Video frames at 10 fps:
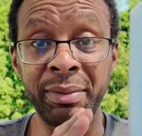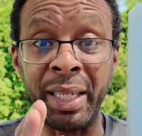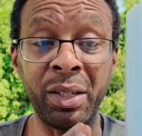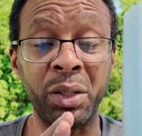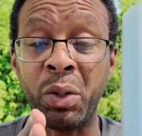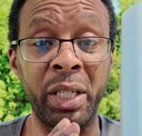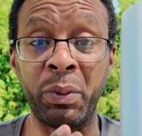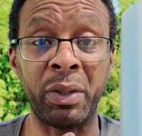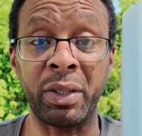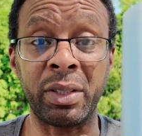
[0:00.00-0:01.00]
They don't go
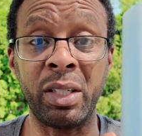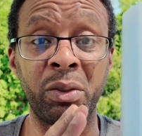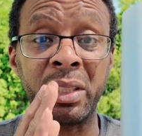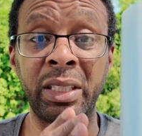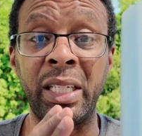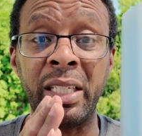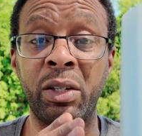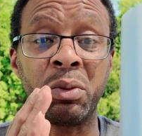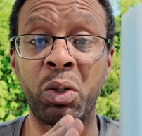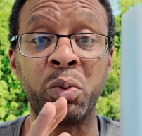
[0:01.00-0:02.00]
anywhere else. They
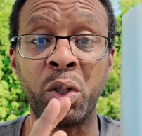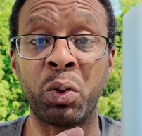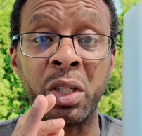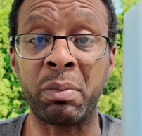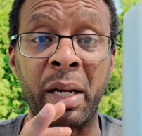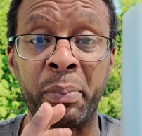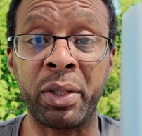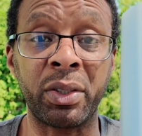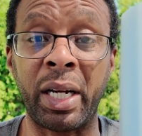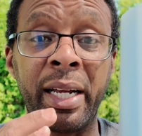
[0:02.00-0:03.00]
don't go nowhere near my
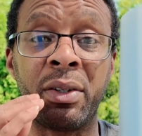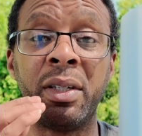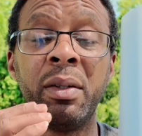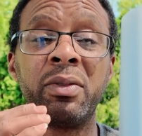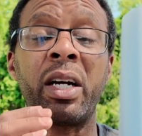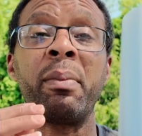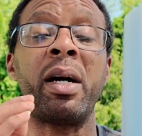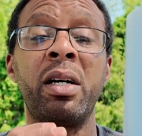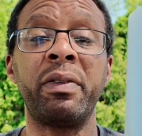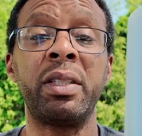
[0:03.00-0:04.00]
printer.
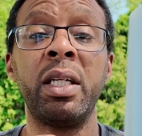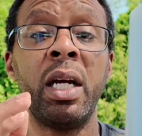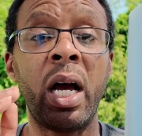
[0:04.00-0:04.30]
My oven.